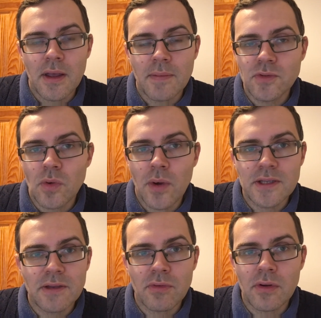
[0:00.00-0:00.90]
So as
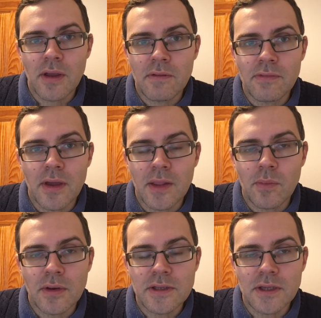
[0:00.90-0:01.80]
ever, if
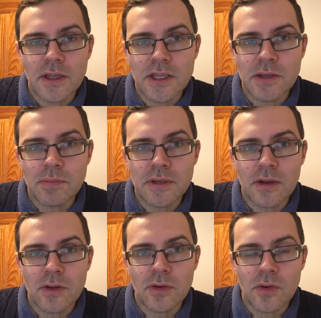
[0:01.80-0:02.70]
anyone has any
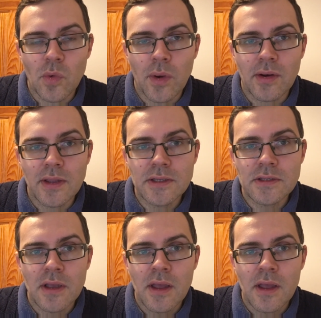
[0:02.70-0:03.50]
particular queries